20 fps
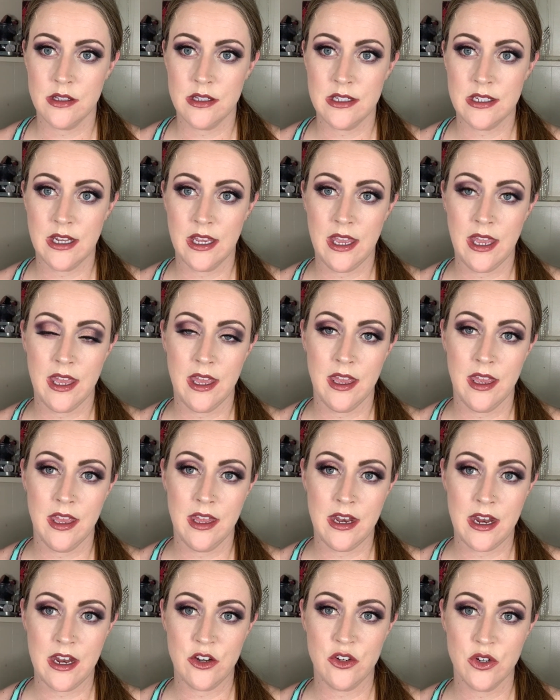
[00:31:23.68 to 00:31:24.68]
to get
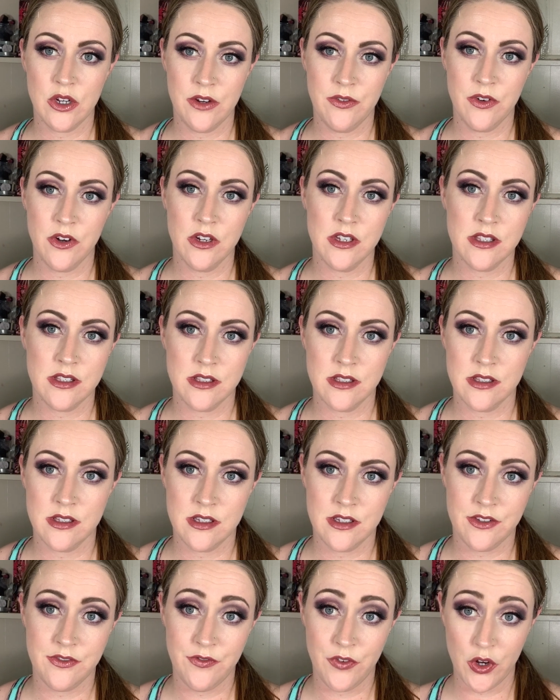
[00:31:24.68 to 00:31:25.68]
an entry for
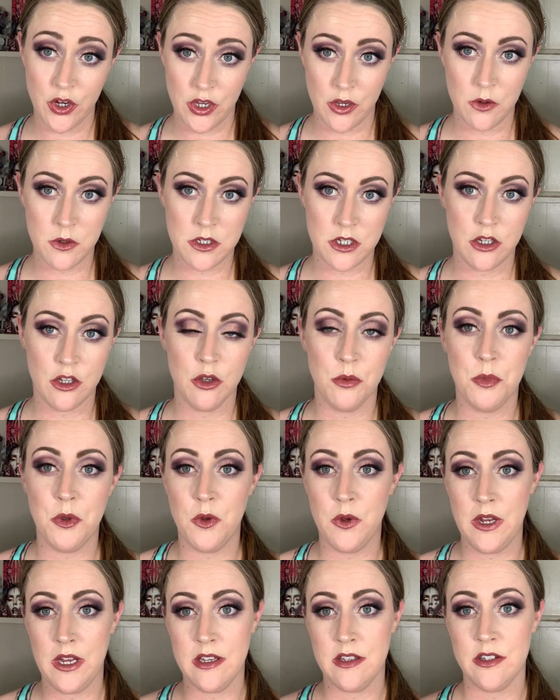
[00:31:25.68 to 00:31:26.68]
YouTube,
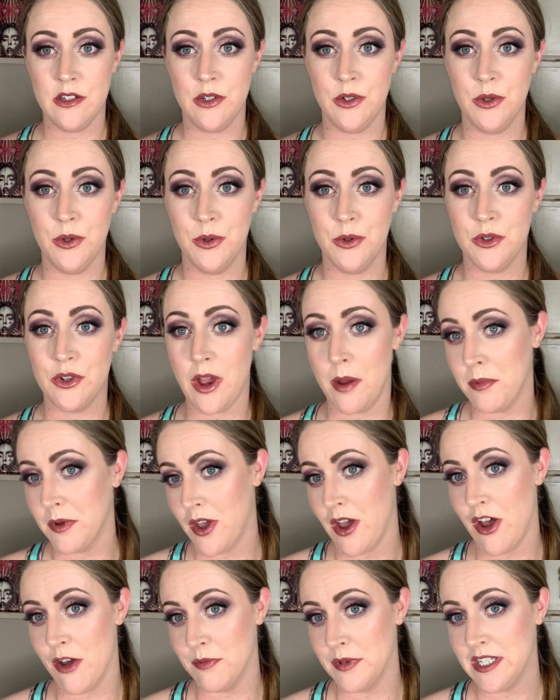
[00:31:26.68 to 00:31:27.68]
you need to drop a
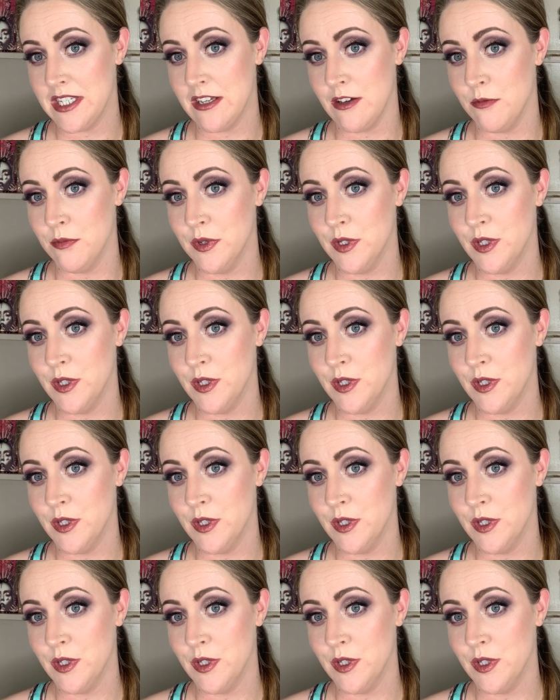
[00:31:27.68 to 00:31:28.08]
comment down